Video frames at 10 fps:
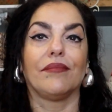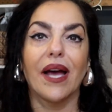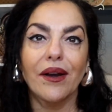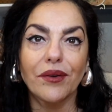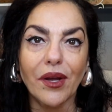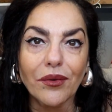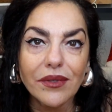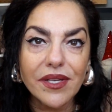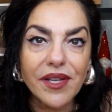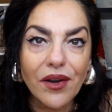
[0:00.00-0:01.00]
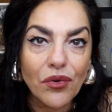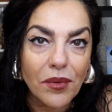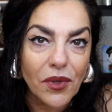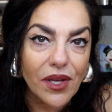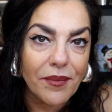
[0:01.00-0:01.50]
I don't know. Is that
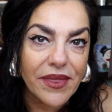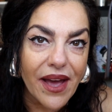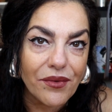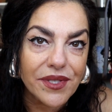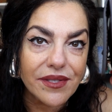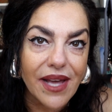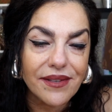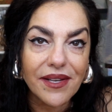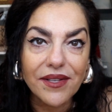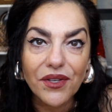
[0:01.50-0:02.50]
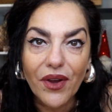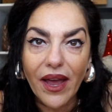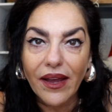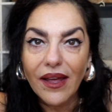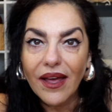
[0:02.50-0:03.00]
normal? I mean, that one, that side's
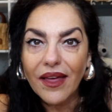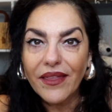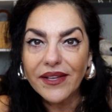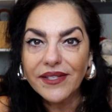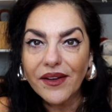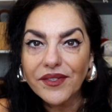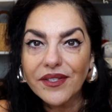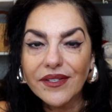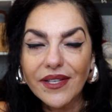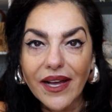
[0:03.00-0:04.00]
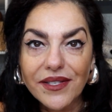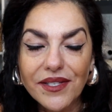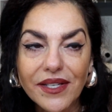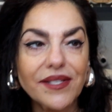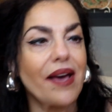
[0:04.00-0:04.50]
okay that side,
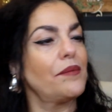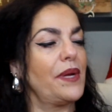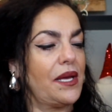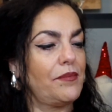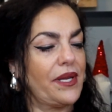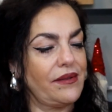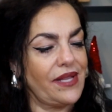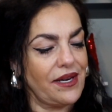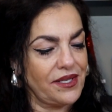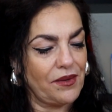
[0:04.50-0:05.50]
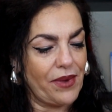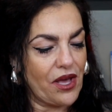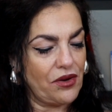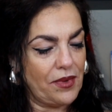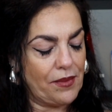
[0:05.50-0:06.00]
sticks out a bit, but that doesn't
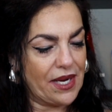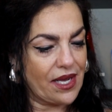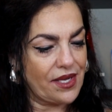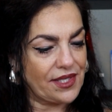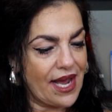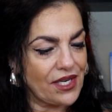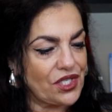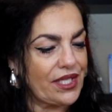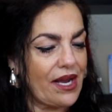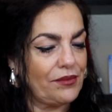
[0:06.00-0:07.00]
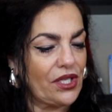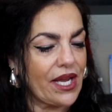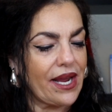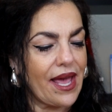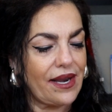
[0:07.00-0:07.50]
bother me because actually I'm
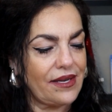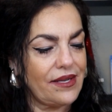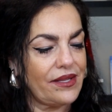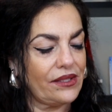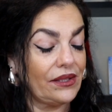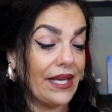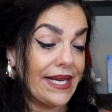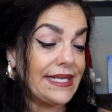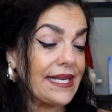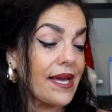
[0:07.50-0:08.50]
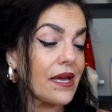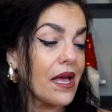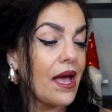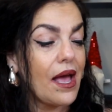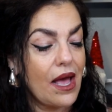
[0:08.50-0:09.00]
looking at it, the
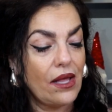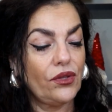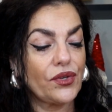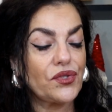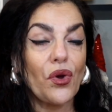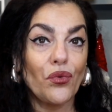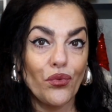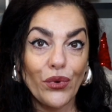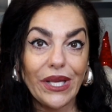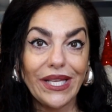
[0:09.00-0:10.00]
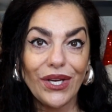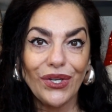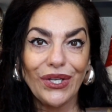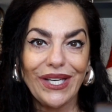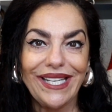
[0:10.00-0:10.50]
glazing looks really
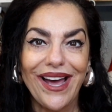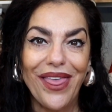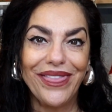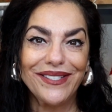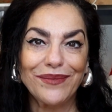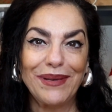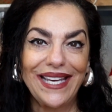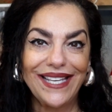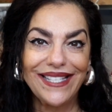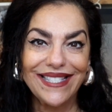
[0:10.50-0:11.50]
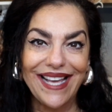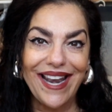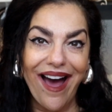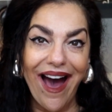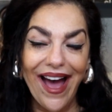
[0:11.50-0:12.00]
good on this piece
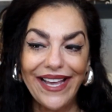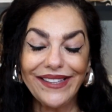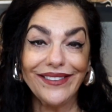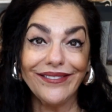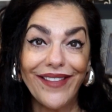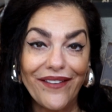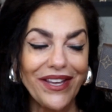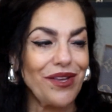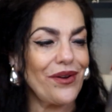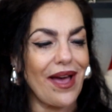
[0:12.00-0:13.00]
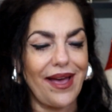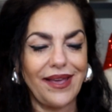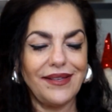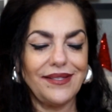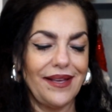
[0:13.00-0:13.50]
and I love it, you
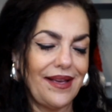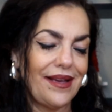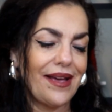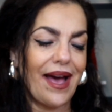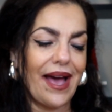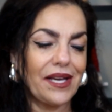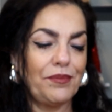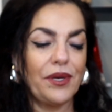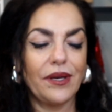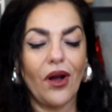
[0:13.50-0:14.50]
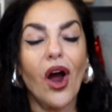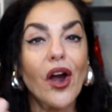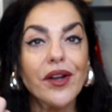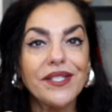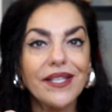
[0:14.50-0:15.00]
guys. I could put
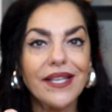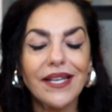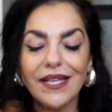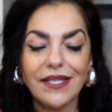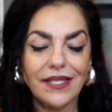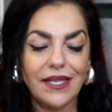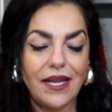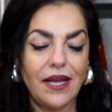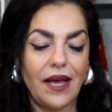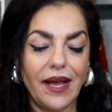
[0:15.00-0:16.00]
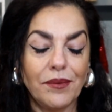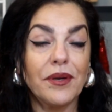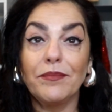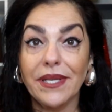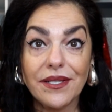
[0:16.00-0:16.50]
cards in it. I could
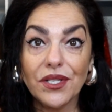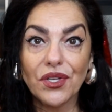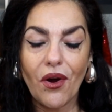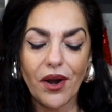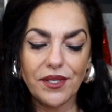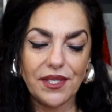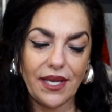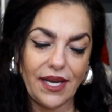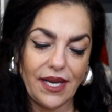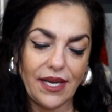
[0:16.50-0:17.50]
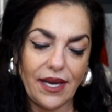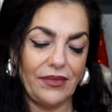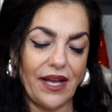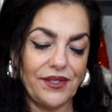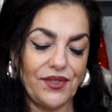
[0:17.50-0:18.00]
put business cards in it,
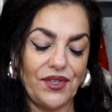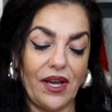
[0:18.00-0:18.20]
lots of